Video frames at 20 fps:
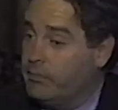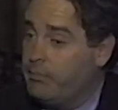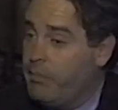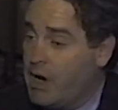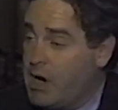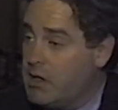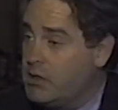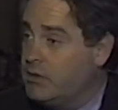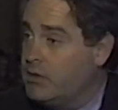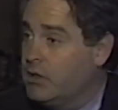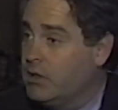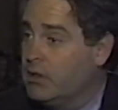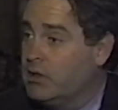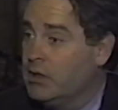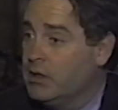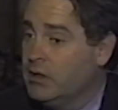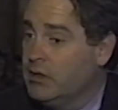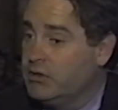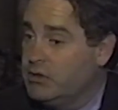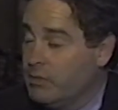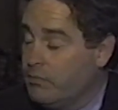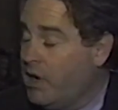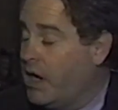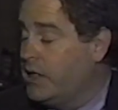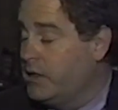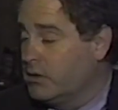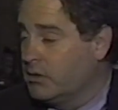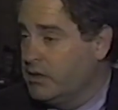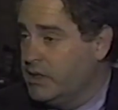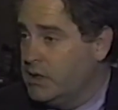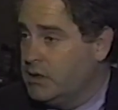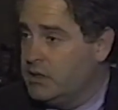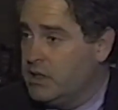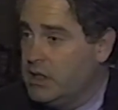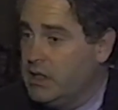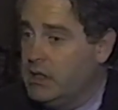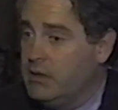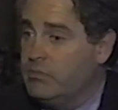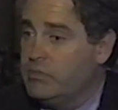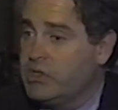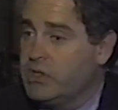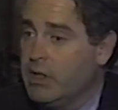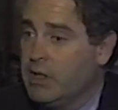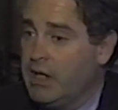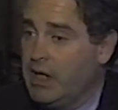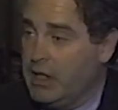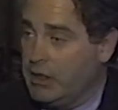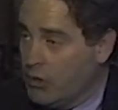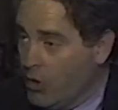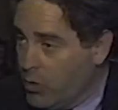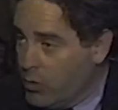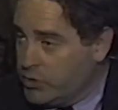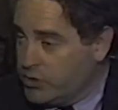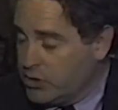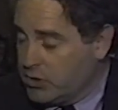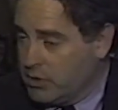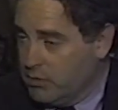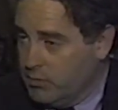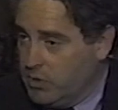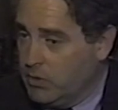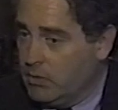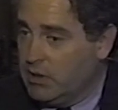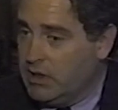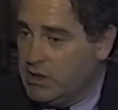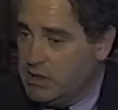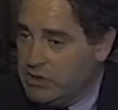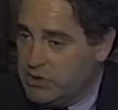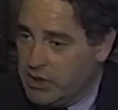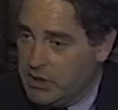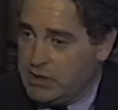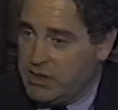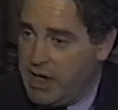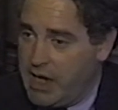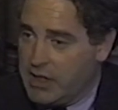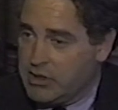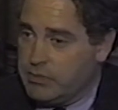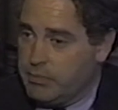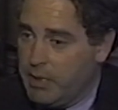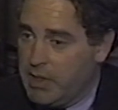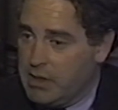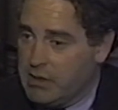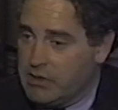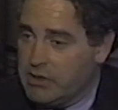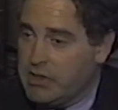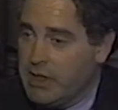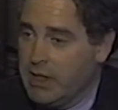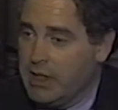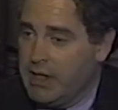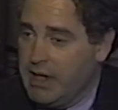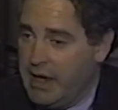partner to minor league teams and host communities and taxpayers,